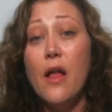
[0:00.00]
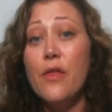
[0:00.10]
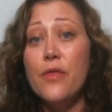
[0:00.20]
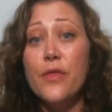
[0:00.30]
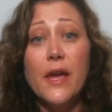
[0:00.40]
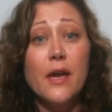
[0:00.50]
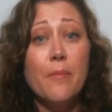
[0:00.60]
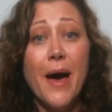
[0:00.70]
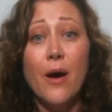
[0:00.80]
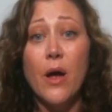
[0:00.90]
Think
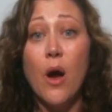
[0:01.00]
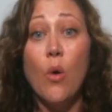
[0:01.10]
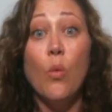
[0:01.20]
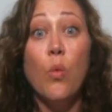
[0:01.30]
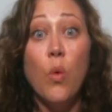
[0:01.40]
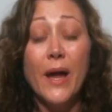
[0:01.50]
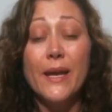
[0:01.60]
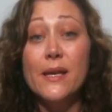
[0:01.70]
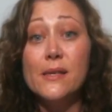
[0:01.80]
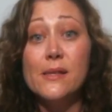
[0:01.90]
about, what
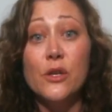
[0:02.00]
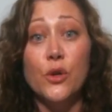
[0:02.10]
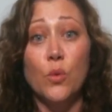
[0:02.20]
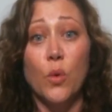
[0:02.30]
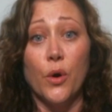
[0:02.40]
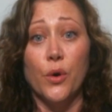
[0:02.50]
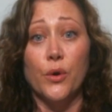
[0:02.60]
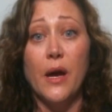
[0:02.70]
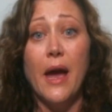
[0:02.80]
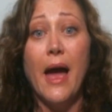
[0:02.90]
is the new
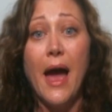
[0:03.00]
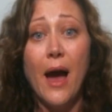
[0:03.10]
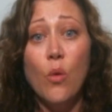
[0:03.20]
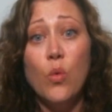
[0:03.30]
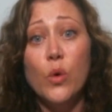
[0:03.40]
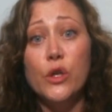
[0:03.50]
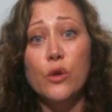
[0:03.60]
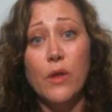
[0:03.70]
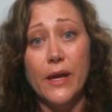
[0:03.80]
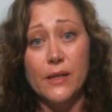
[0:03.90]
world? How would
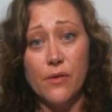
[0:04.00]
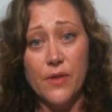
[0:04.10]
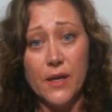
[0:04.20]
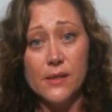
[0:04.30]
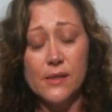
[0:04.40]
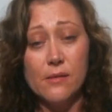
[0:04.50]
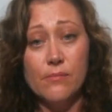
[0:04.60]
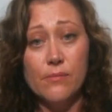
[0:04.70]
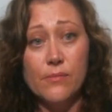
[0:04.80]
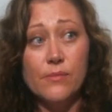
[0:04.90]
you like to
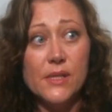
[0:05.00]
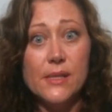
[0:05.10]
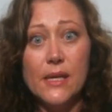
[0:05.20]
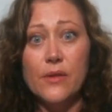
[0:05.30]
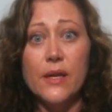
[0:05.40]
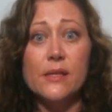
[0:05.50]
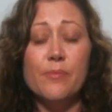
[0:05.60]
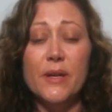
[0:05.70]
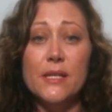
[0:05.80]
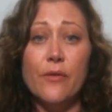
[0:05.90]
see things
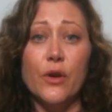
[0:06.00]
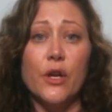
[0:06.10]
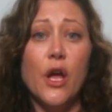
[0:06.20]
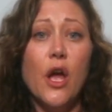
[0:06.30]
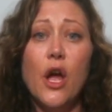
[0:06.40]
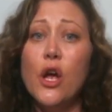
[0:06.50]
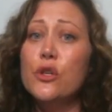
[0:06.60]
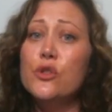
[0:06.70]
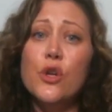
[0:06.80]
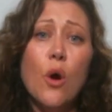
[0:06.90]
be different?
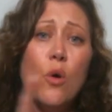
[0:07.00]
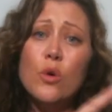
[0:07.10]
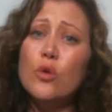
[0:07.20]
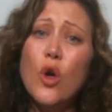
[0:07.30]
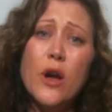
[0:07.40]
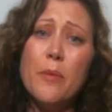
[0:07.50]
Don't look